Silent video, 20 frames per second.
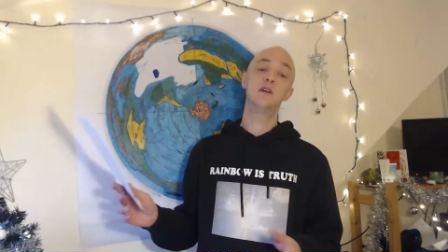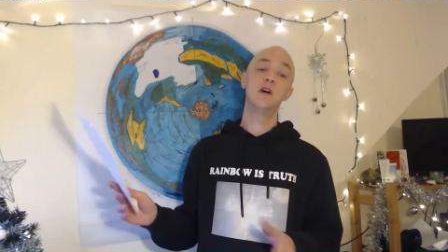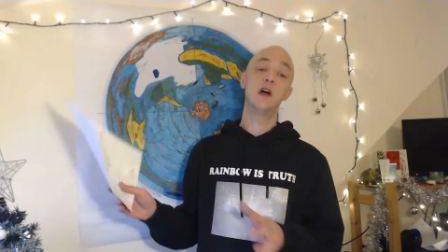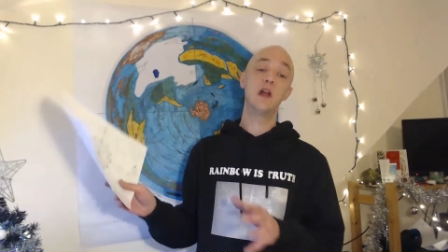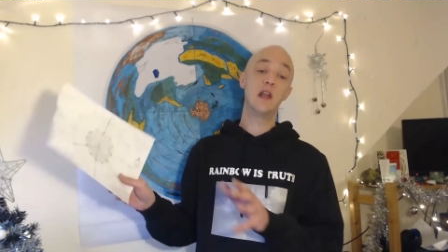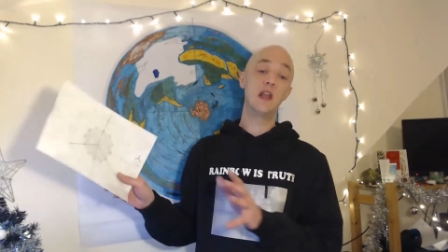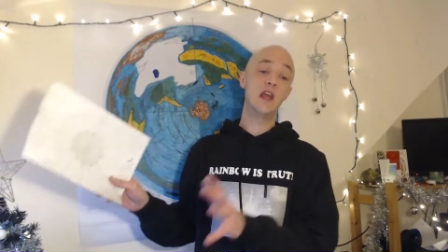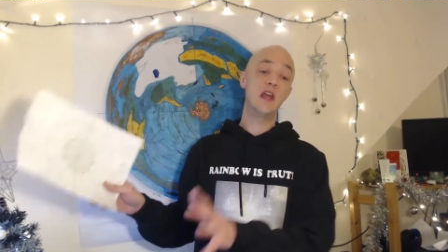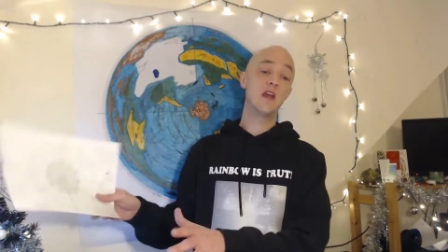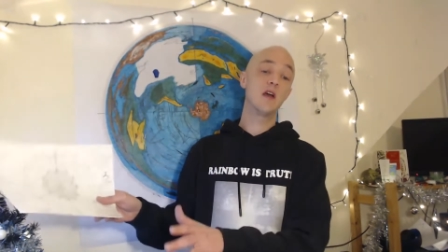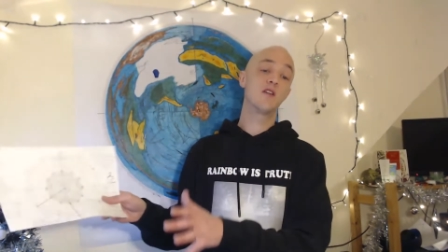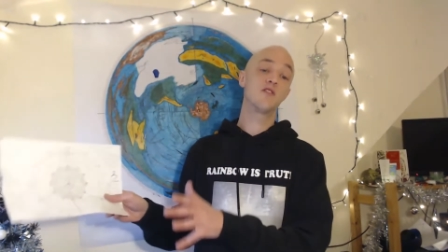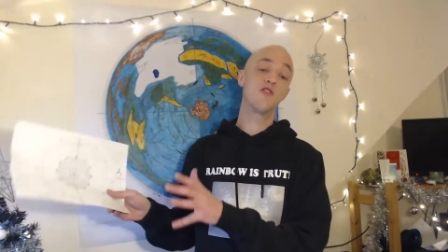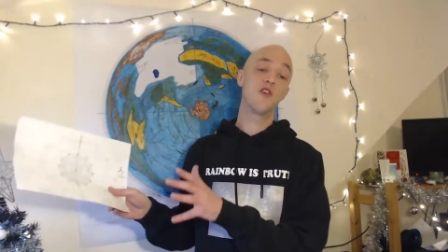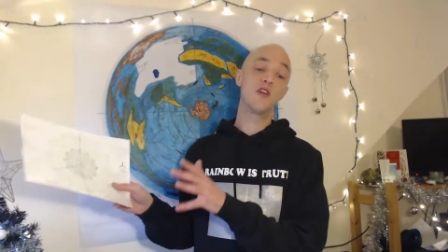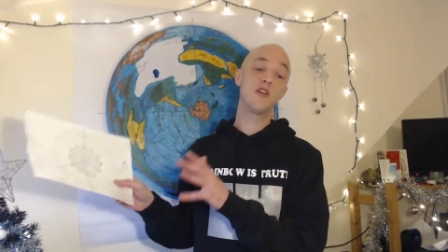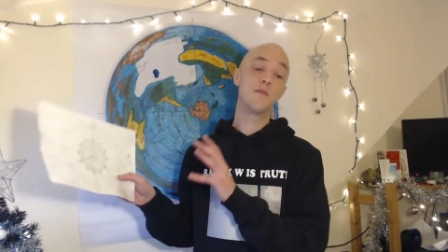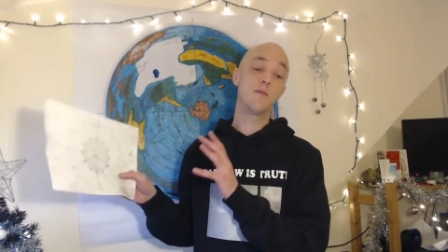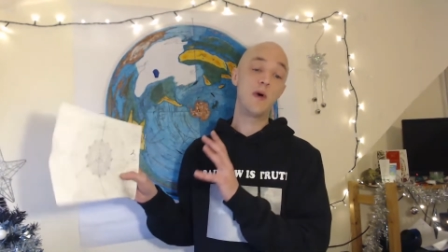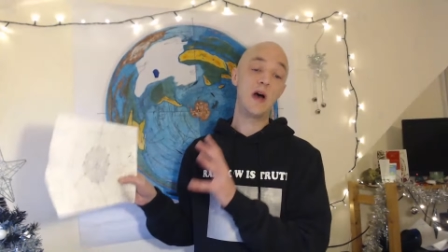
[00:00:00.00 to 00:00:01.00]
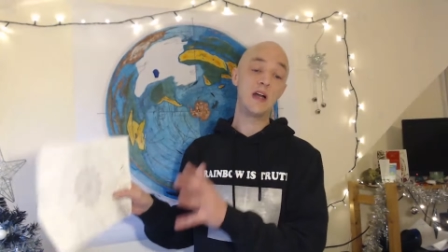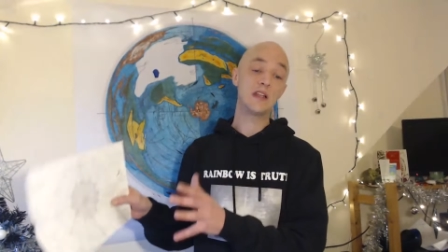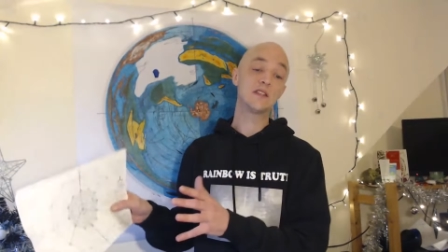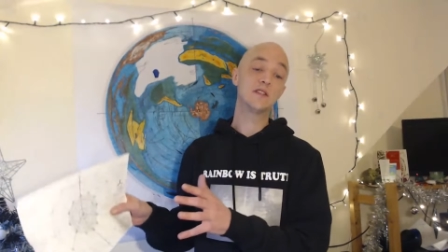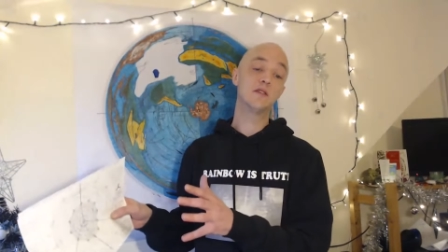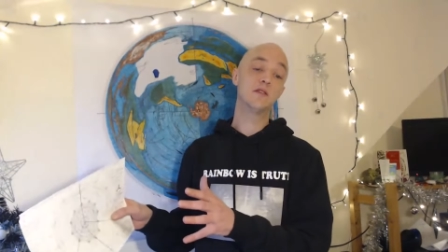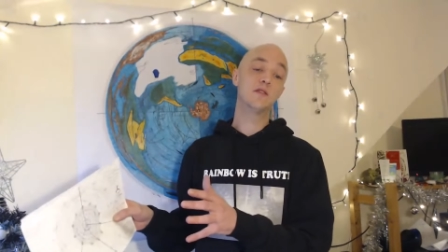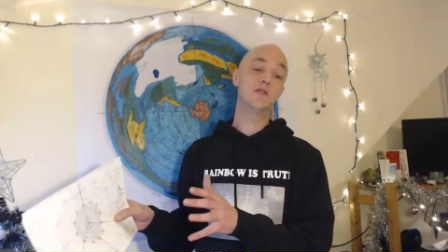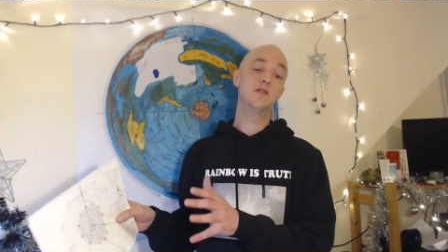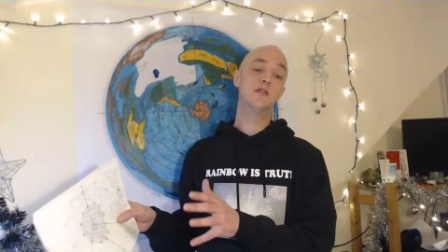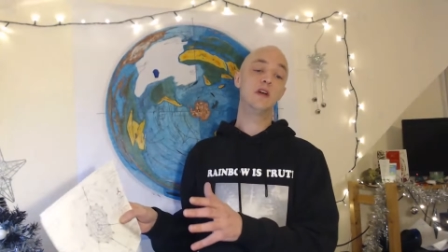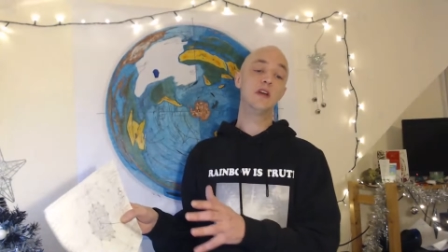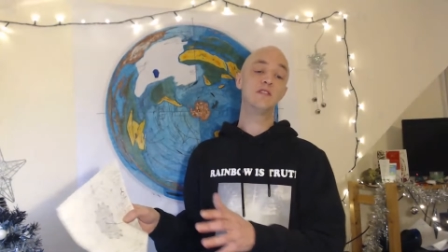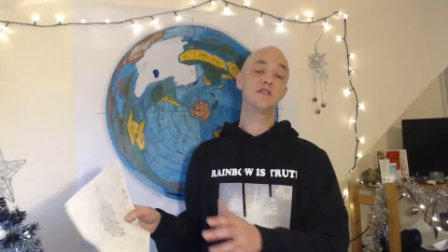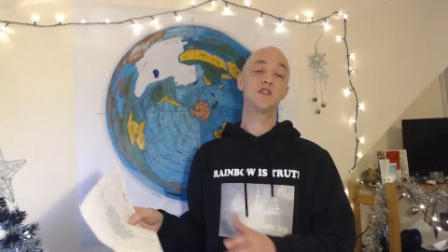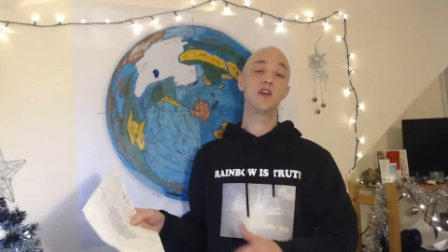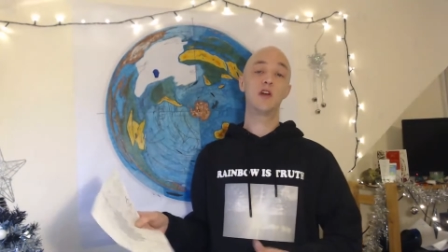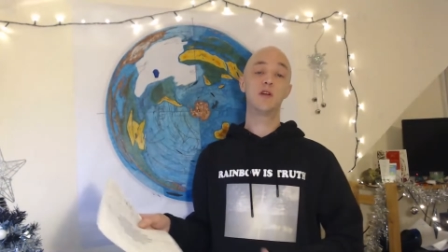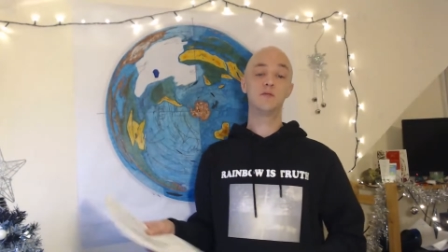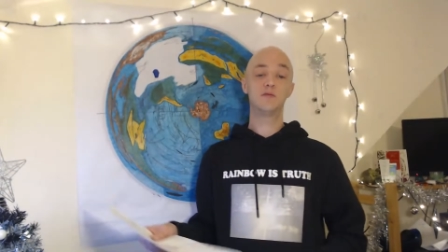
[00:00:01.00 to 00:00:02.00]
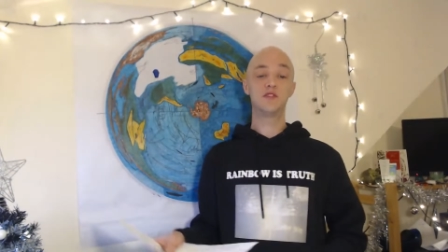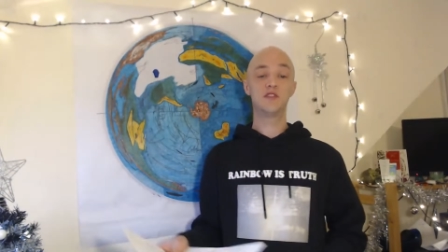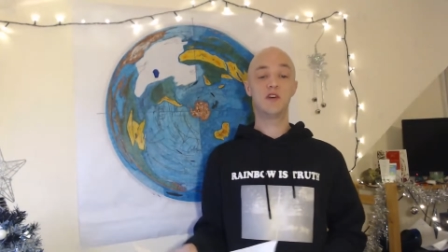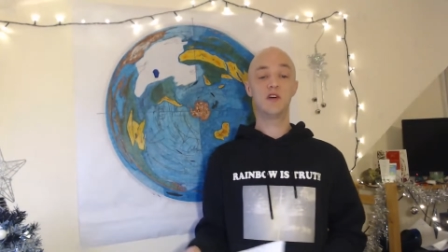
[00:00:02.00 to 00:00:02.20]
elite are trying to battle in terms